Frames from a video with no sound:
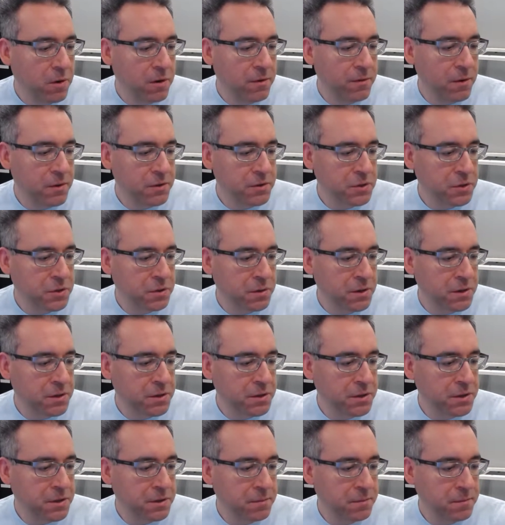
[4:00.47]
volt
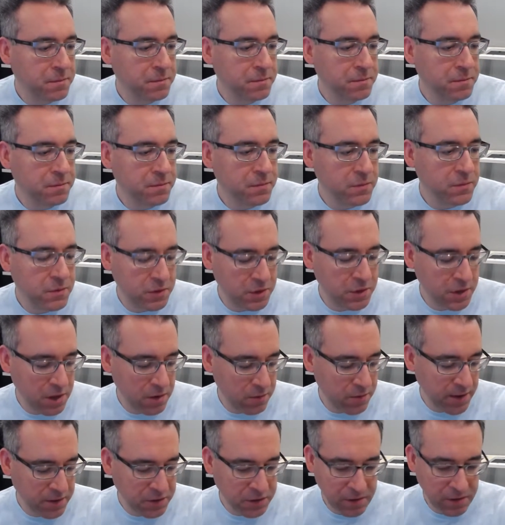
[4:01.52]
source.
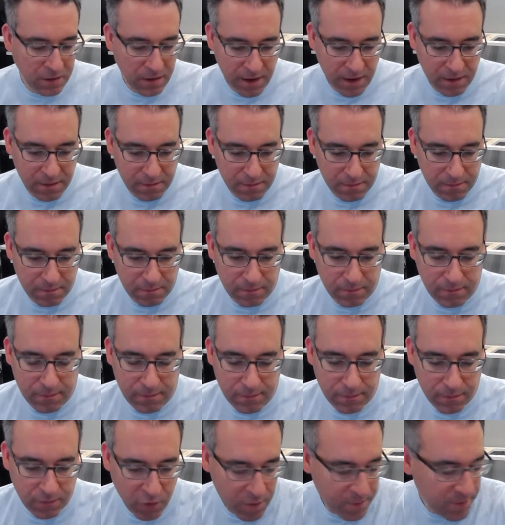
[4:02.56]
So that's great.
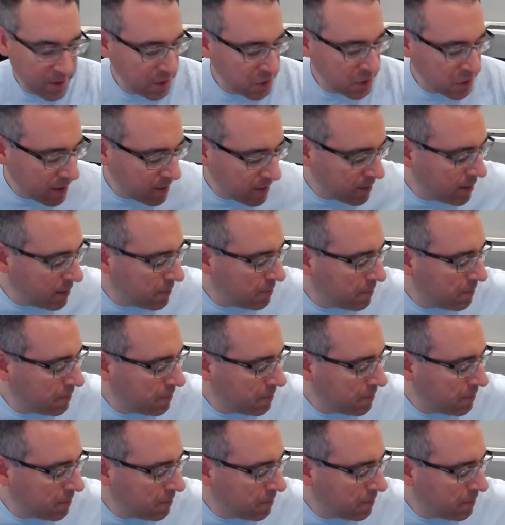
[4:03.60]
We might try that.